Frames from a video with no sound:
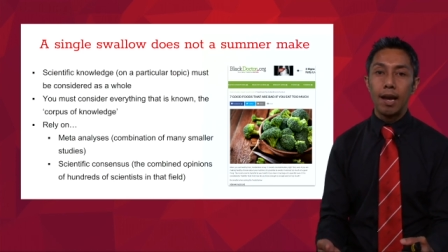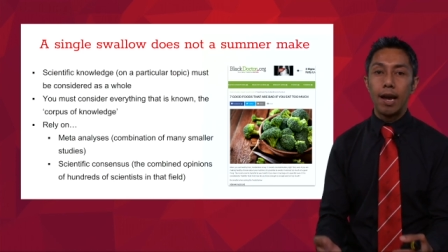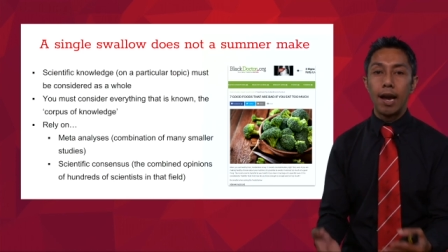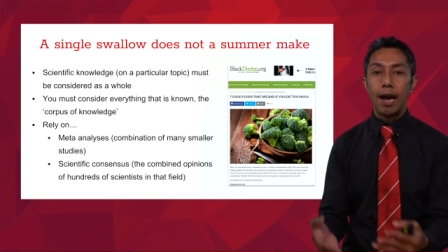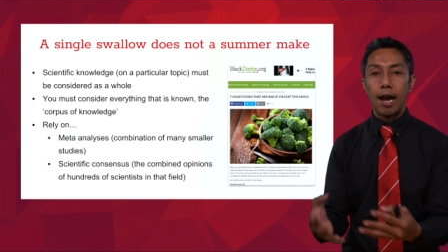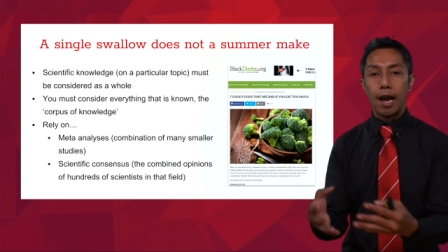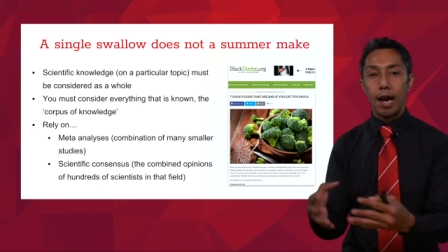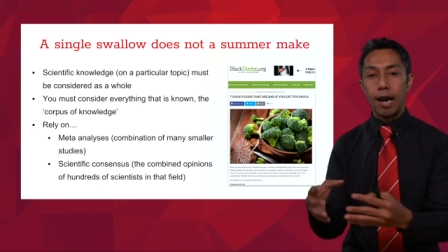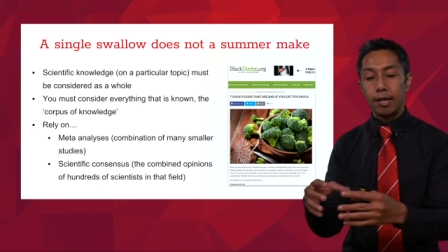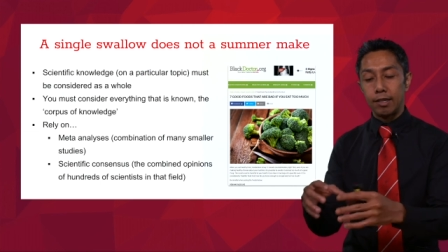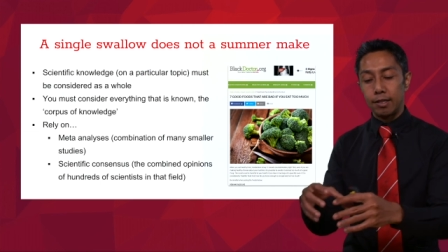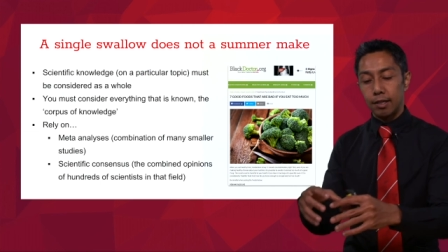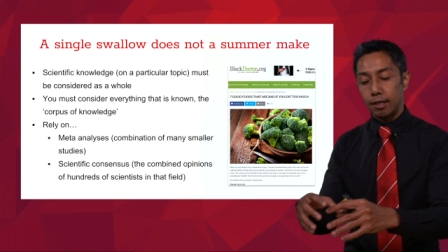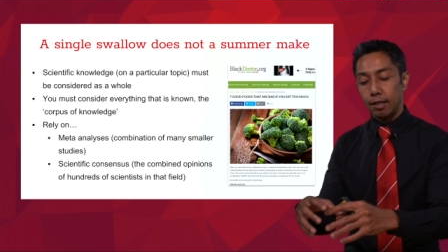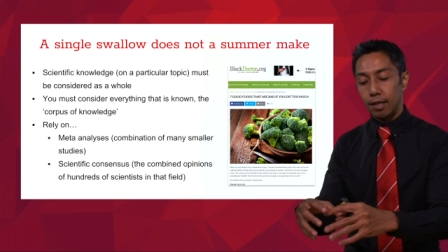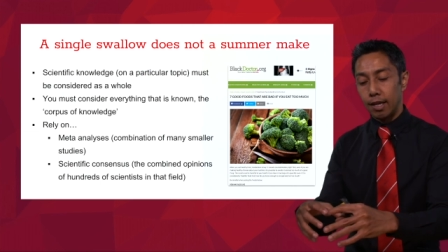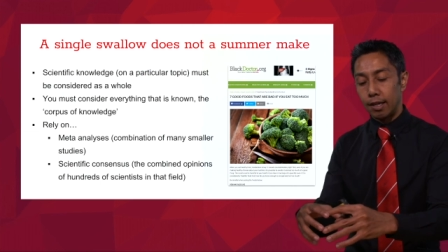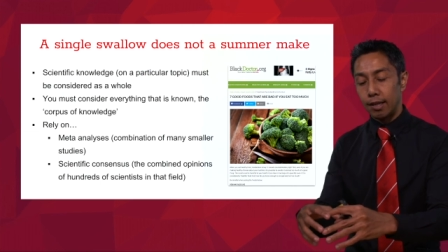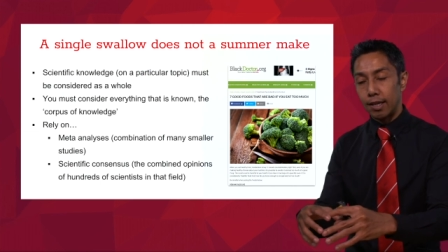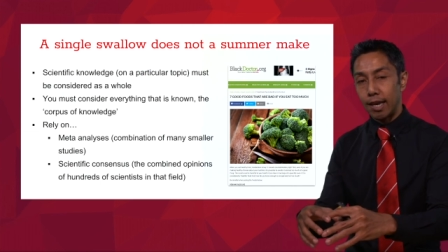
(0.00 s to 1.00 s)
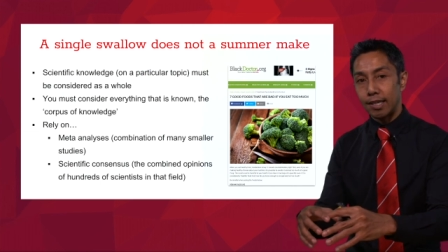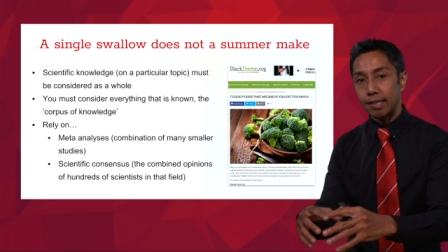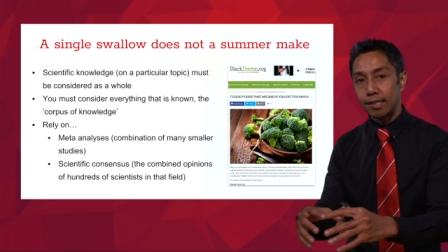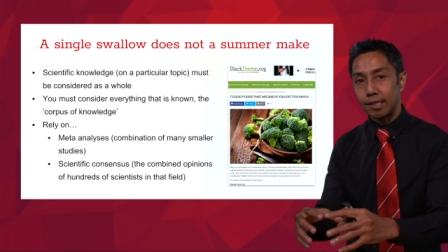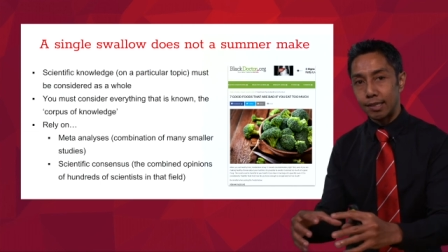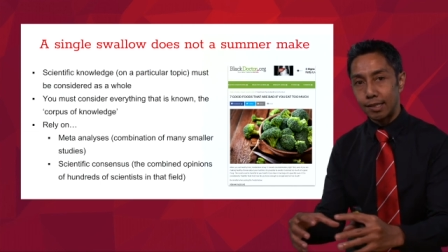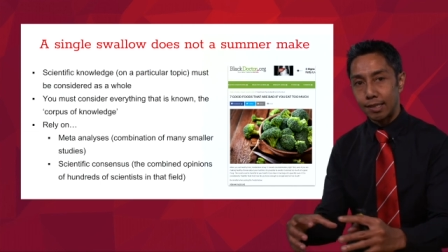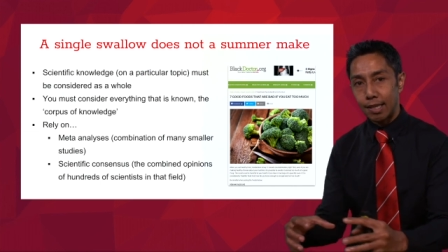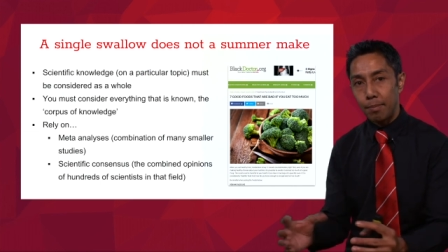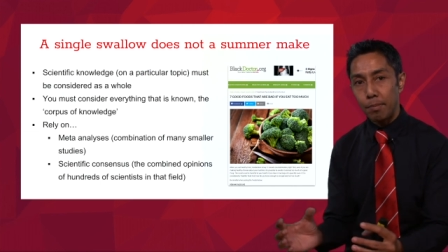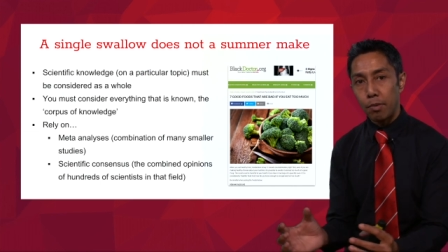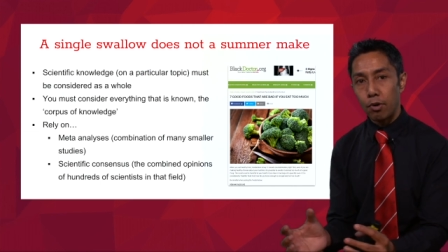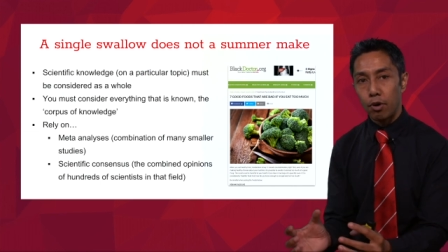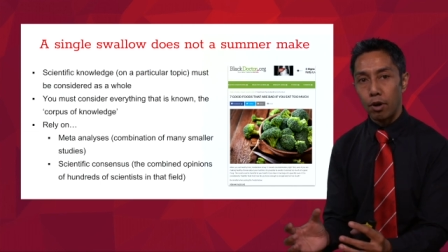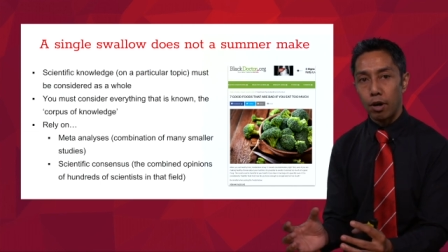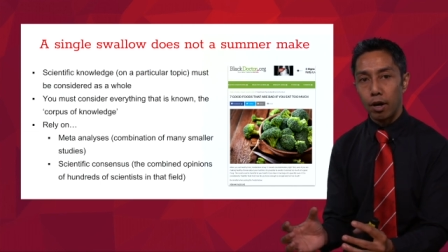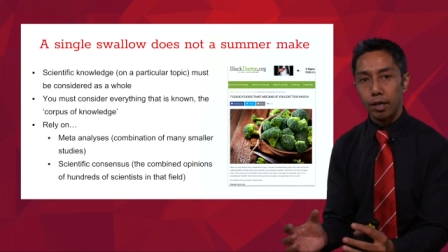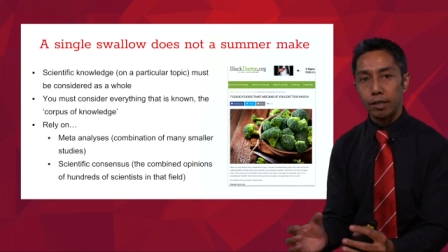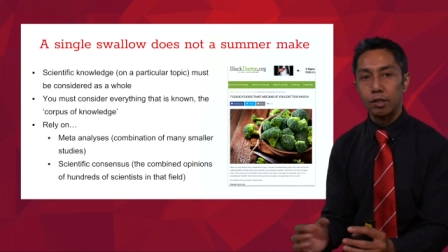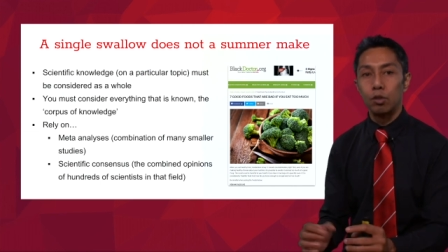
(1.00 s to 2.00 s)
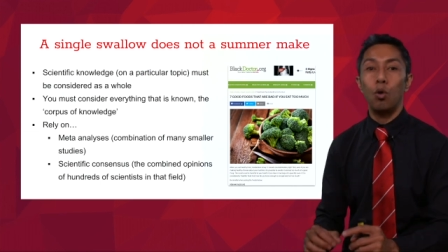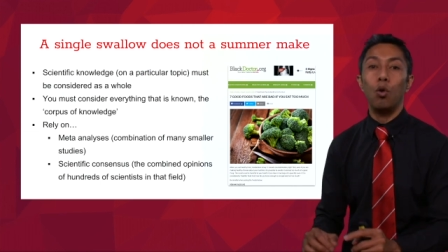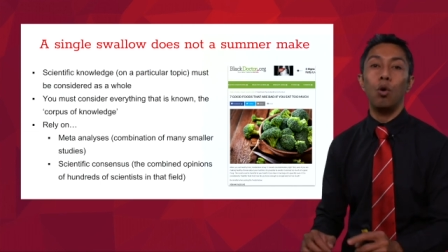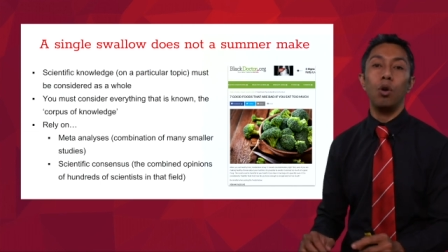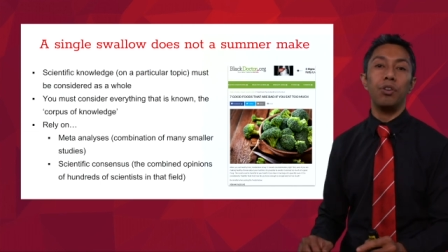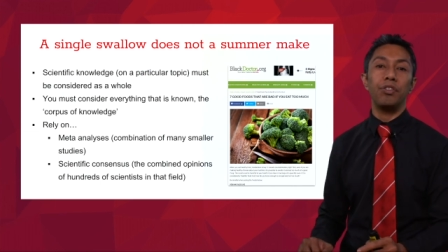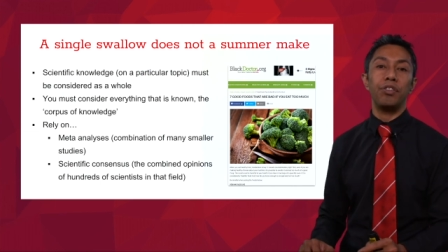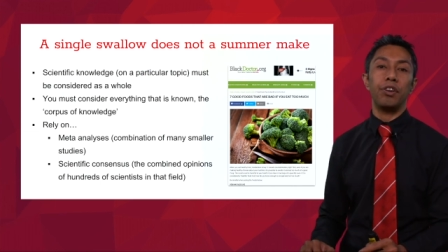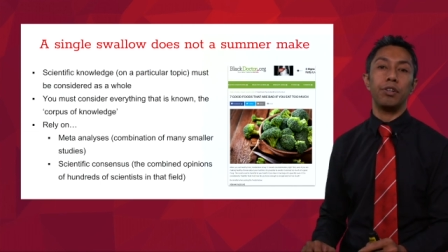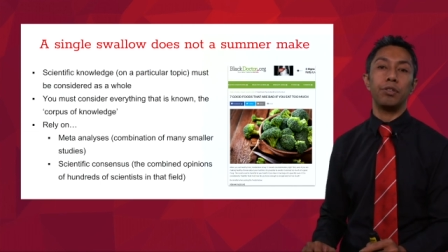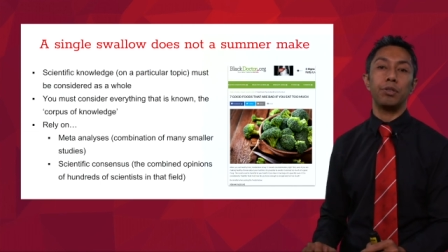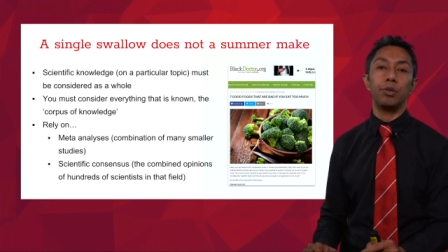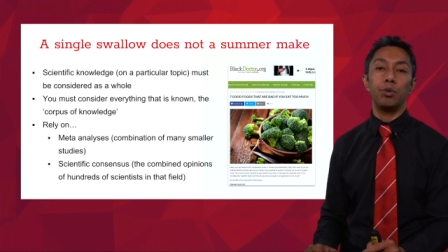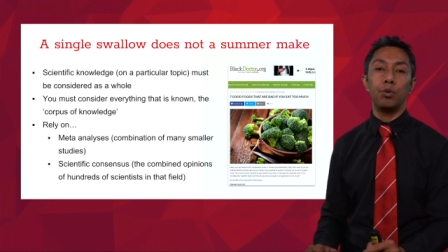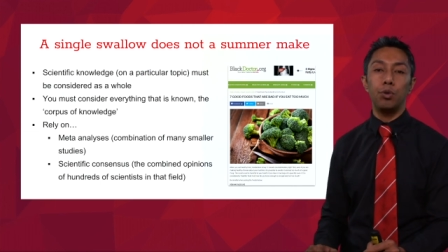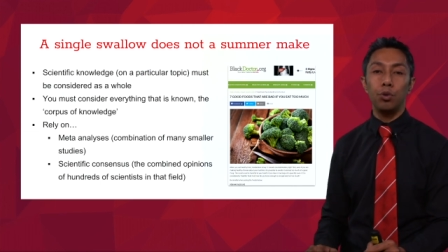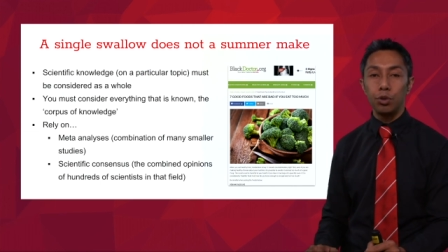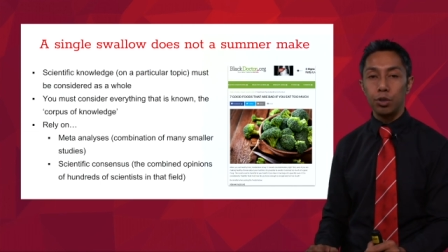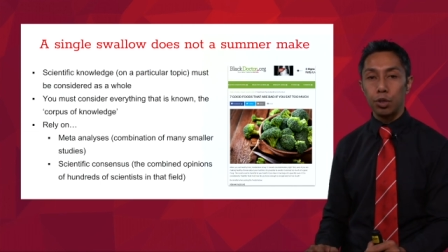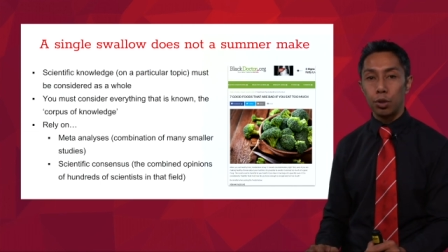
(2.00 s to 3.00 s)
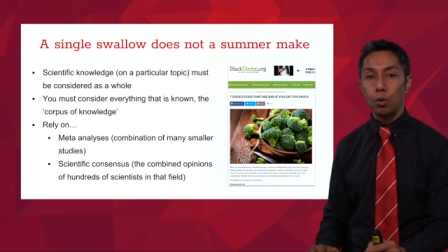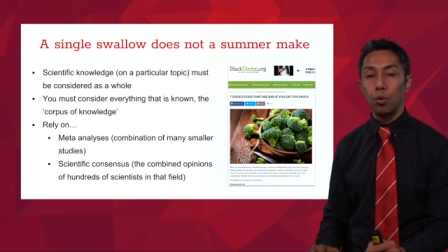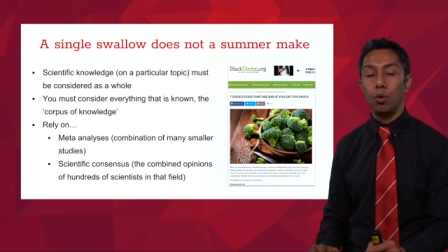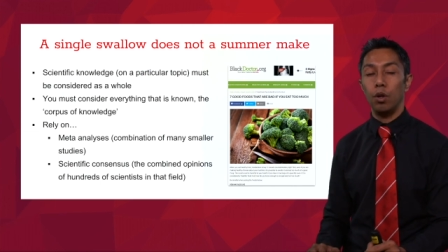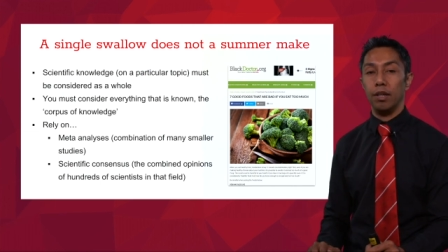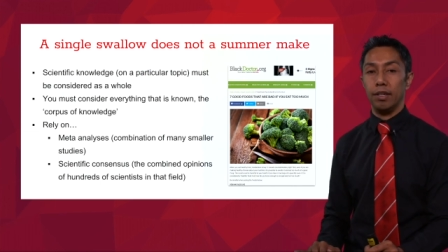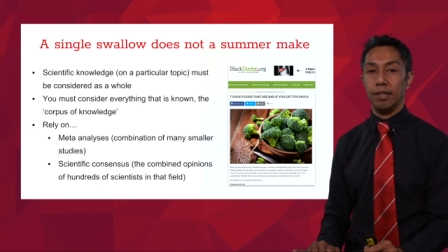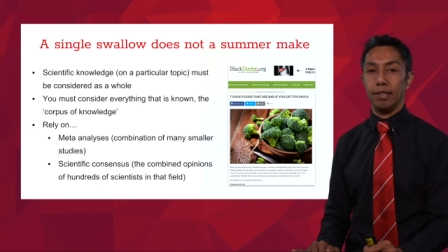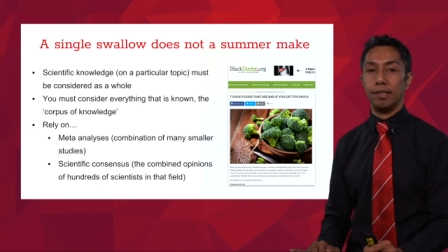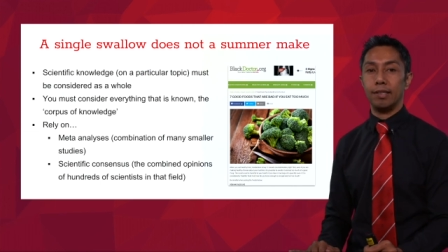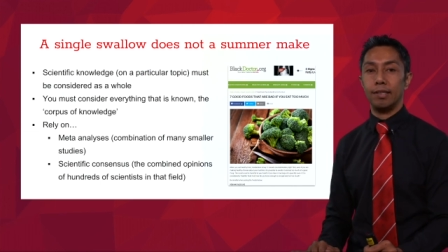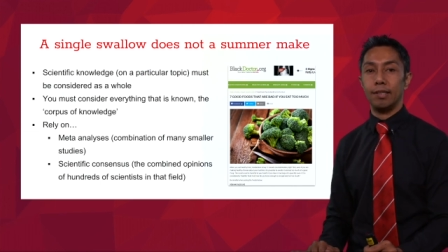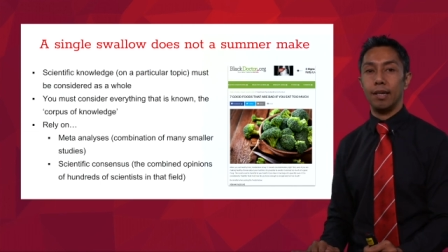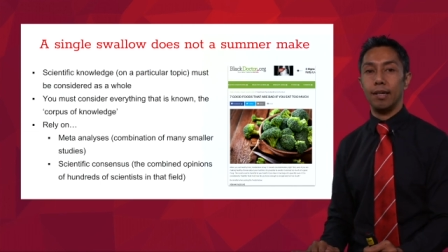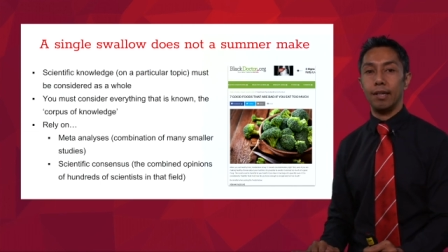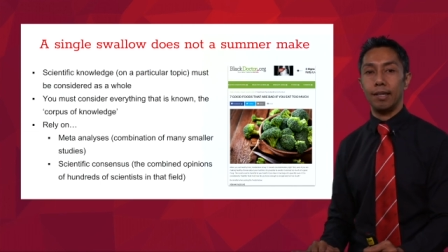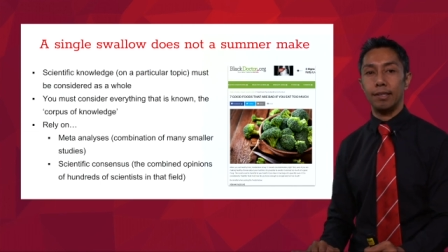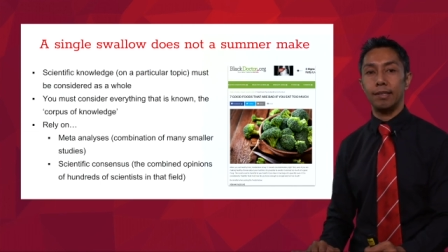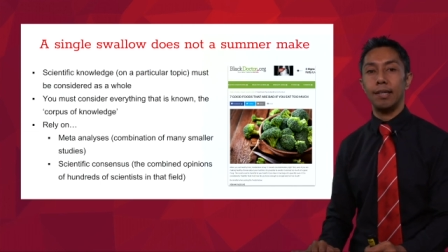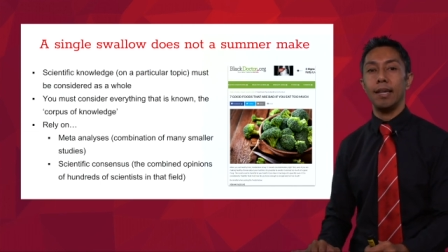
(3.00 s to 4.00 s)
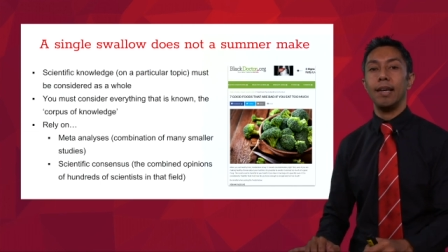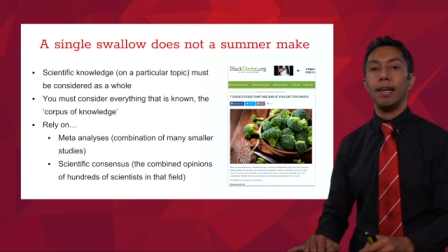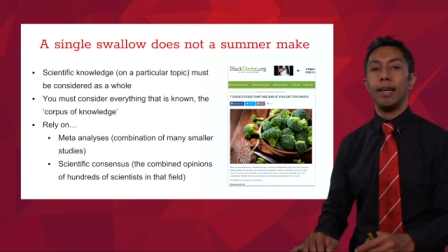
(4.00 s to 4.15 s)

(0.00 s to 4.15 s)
And then they summarize all of those good quality studies